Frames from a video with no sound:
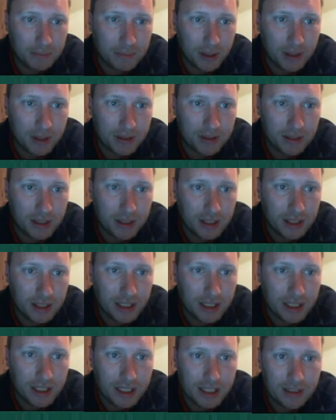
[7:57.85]
but
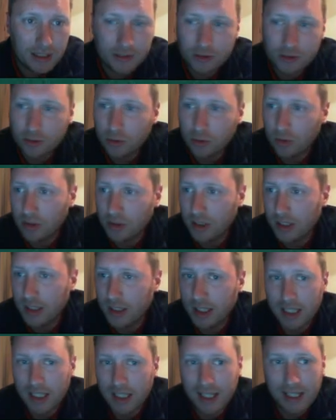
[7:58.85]
in the squad
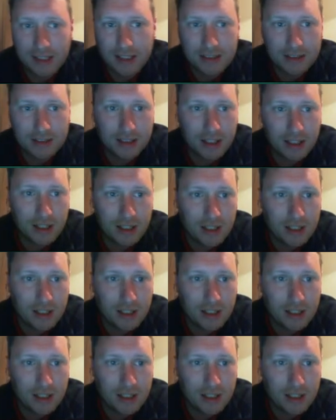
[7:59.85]
nonetheless.